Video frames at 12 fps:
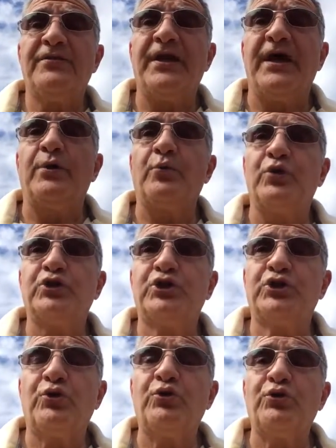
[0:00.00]
that would
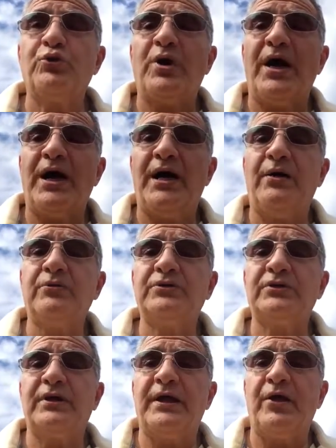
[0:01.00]
show you how
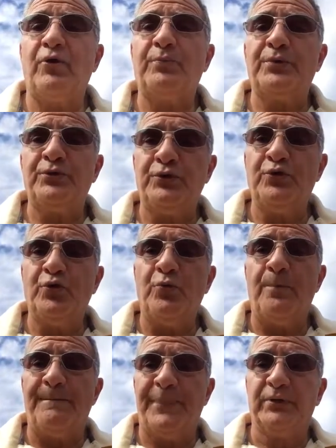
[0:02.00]
to help
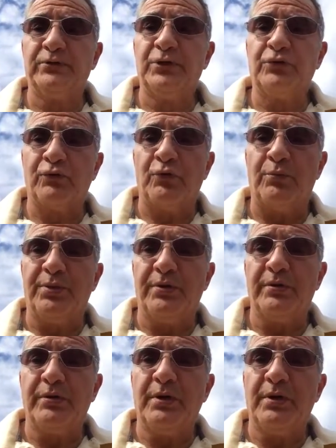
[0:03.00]
you build a group